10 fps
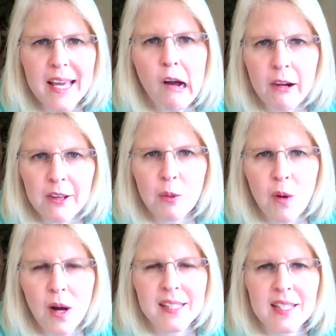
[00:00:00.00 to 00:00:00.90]
are the
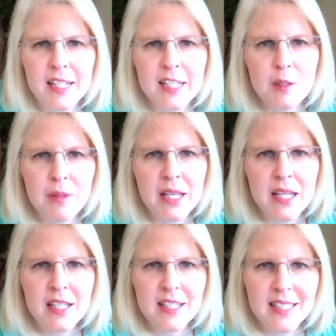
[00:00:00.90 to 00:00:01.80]
ones that need to
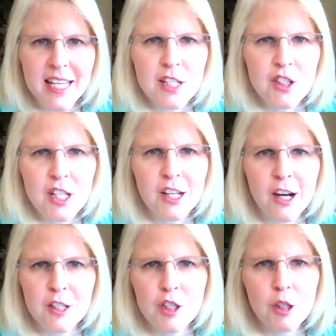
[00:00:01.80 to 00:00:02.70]
be teaching
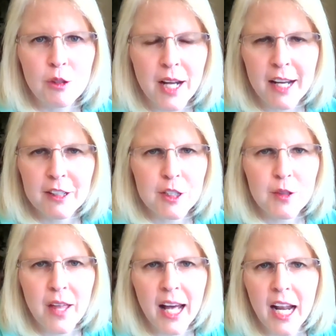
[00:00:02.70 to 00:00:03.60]
our children how to
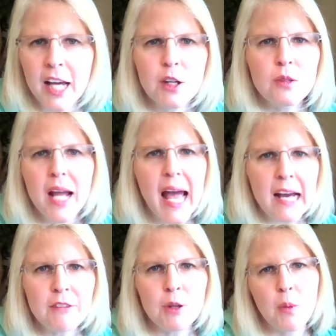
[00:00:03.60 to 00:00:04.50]
do that. I don't
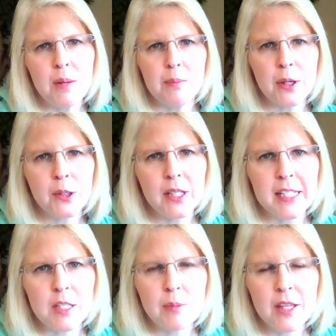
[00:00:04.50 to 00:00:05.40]
ever want
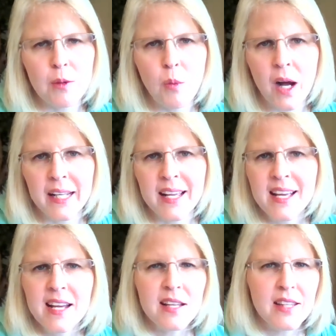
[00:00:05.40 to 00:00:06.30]
Berkeley to be the one
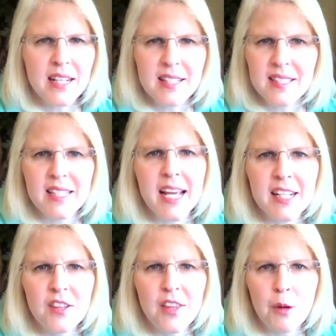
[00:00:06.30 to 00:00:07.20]
that is
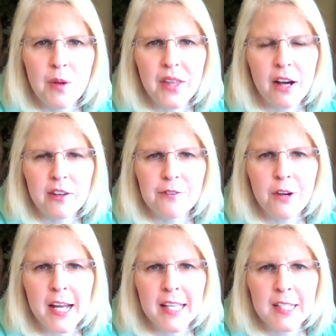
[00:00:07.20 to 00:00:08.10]
standing there without a
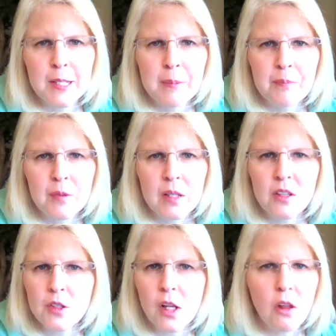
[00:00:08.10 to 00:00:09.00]
friend.
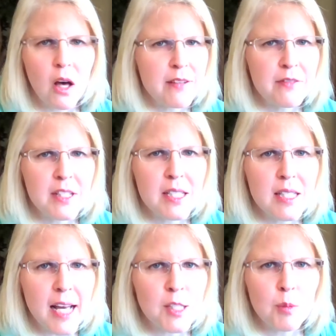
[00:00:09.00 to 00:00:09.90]
There's a lot of
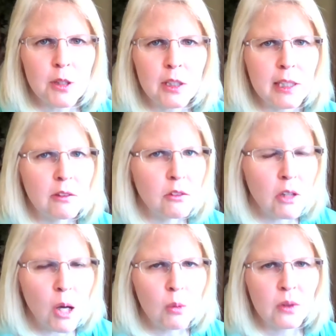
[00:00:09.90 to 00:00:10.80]
desperately
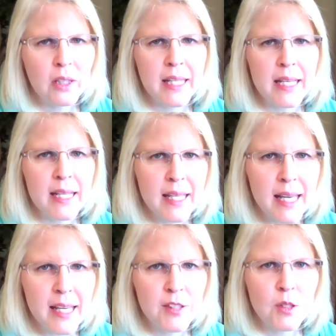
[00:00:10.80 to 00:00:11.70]
lonely
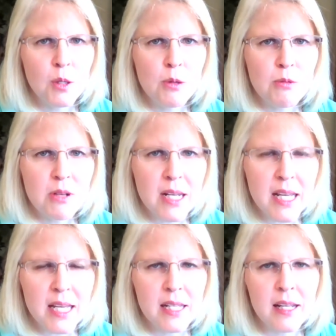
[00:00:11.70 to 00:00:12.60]
kids who
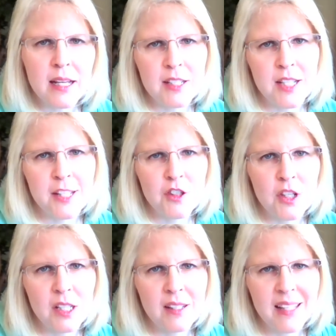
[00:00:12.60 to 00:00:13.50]
need
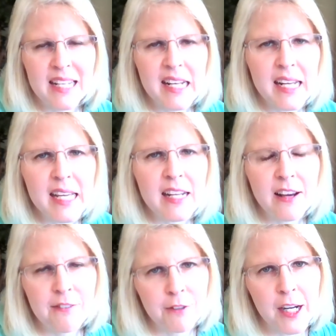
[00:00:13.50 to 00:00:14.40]
attention. They need
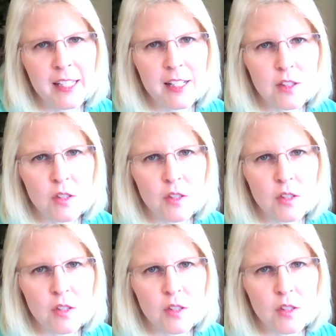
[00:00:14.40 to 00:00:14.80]
a friend at